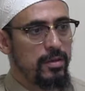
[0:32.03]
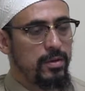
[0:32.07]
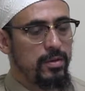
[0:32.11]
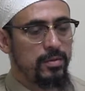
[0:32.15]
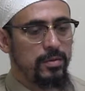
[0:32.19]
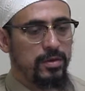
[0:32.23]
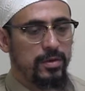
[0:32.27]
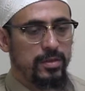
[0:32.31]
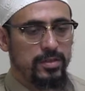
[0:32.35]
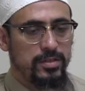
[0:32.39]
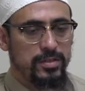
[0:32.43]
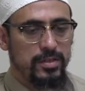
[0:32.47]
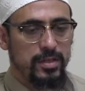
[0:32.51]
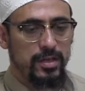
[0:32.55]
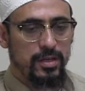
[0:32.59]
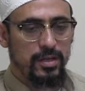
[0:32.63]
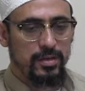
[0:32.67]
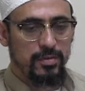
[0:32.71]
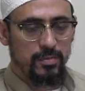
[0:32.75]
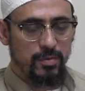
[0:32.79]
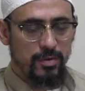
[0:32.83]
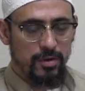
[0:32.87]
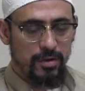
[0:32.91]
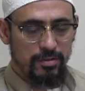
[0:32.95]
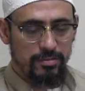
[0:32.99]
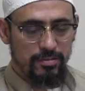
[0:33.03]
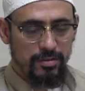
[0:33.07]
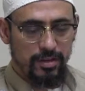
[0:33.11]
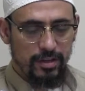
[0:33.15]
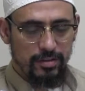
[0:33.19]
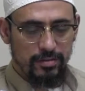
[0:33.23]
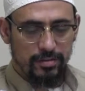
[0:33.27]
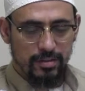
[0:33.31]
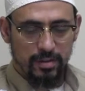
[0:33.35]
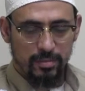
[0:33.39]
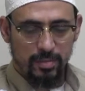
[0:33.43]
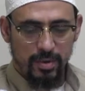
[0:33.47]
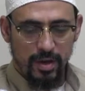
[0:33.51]
We intend what our
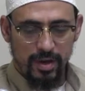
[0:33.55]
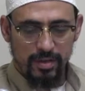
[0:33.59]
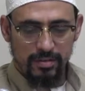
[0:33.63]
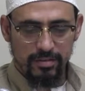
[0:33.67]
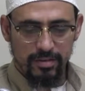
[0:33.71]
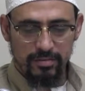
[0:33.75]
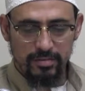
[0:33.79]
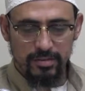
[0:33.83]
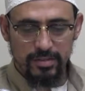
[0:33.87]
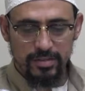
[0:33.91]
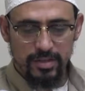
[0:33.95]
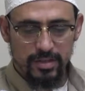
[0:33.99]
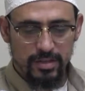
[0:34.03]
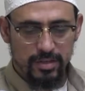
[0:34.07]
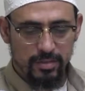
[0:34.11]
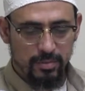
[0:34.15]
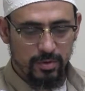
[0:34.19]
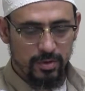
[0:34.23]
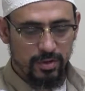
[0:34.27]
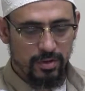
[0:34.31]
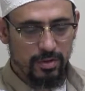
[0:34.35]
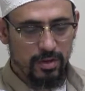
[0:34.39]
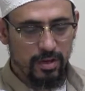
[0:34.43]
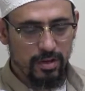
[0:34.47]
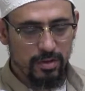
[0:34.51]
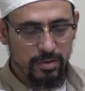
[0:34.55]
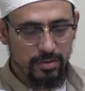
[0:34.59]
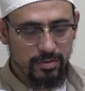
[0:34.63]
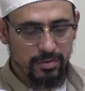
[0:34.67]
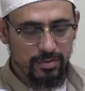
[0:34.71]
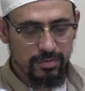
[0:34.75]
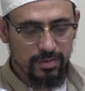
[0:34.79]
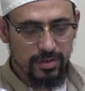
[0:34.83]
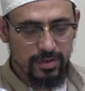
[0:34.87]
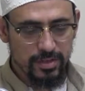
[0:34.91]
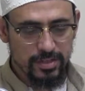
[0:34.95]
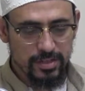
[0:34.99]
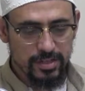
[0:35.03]
sheikhs and the pious have intended and what Allah knows of
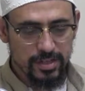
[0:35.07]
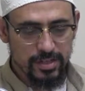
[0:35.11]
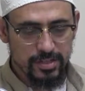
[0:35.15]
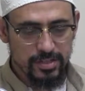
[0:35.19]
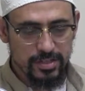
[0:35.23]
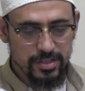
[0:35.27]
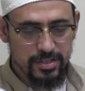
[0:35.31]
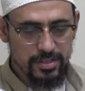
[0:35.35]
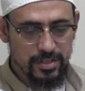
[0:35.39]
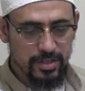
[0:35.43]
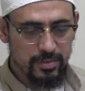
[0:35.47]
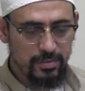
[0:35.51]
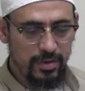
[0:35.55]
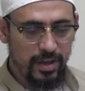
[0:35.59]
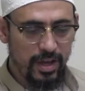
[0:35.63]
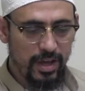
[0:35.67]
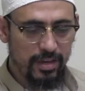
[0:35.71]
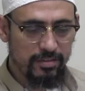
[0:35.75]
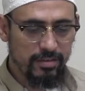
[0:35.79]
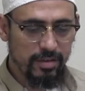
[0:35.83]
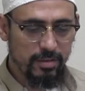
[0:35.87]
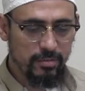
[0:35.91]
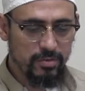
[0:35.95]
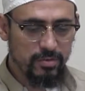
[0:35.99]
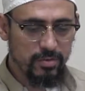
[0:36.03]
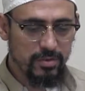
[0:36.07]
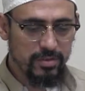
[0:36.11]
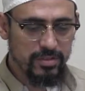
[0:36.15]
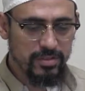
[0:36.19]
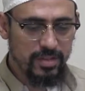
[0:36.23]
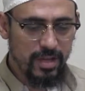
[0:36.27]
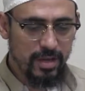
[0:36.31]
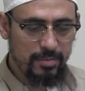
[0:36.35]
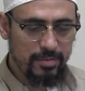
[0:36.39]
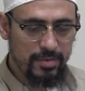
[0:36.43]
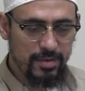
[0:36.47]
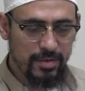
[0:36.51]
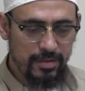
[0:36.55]
good intentions, and we ask Him to
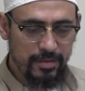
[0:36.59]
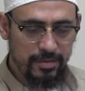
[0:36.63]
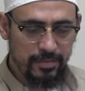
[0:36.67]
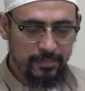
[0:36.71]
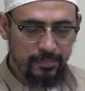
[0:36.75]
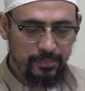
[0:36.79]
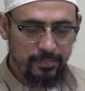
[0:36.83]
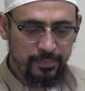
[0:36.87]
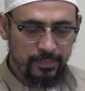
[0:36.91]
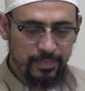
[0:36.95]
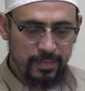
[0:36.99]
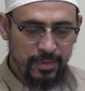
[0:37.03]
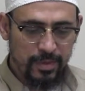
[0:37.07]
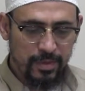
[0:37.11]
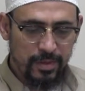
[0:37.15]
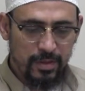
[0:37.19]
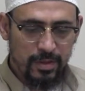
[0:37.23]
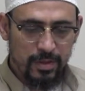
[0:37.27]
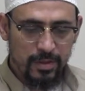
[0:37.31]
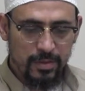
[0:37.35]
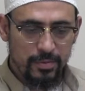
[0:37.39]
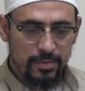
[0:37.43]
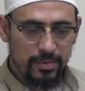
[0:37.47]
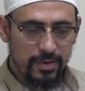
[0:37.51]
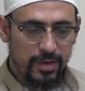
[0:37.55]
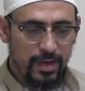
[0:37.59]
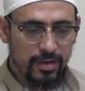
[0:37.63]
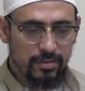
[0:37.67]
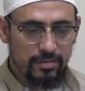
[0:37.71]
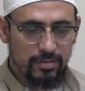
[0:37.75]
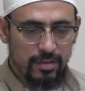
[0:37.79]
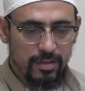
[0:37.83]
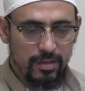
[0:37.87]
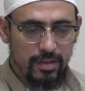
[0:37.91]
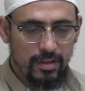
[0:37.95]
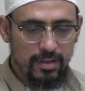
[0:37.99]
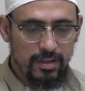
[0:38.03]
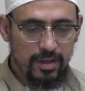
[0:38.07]
accept. We ask
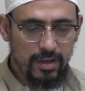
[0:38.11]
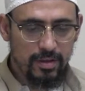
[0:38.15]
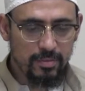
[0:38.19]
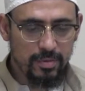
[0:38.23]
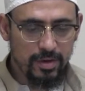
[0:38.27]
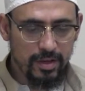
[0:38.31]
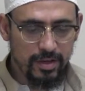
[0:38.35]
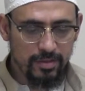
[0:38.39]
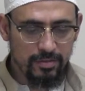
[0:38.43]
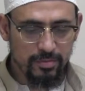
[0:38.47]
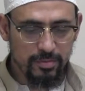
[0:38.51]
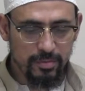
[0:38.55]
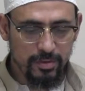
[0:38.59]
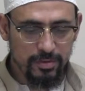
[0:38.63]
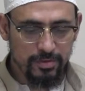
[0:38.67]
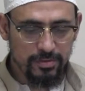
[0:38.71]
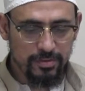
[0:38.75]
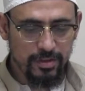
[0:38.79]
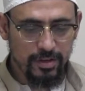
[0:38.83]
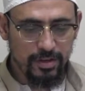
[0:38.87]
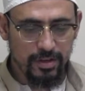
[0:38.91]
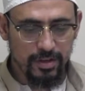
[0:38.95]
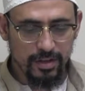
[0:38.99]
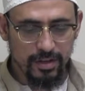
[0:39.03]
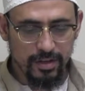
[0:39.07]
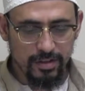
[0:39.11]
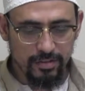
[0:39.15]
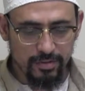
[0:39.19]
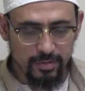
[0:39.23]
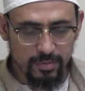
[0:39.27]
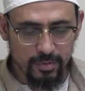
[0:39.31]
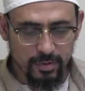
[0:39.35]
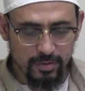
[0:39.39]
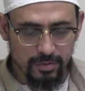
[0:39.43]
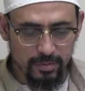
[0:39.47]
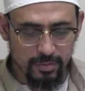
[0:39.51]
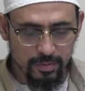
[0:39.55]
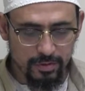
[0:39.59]
Allah that by His mercy, and He is the
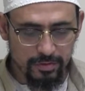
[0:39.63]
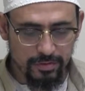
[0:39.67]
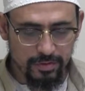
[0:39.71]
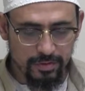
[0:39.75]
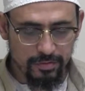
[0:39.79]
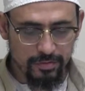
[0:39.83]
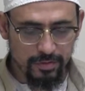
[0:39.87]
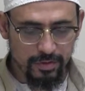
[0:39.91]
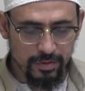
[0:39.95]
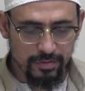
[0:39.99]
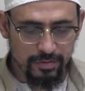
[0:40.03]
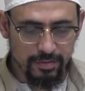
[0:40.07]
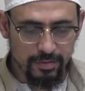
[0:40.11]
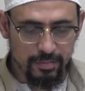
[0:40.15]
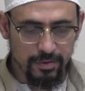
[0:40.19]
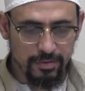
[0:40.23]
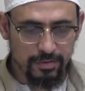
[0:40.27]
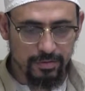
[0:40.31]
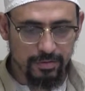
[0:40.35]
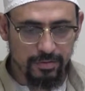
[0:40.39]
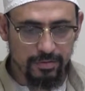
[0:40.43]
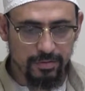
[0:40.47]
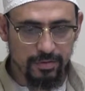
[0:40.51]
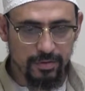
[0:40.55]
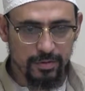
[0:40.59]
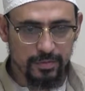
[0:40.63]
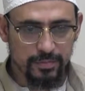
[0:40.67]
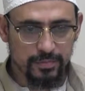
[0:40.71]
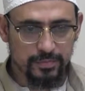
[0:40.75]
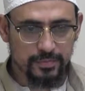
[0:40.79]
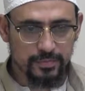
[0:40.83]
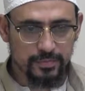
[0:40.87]
most merciful of the merciful.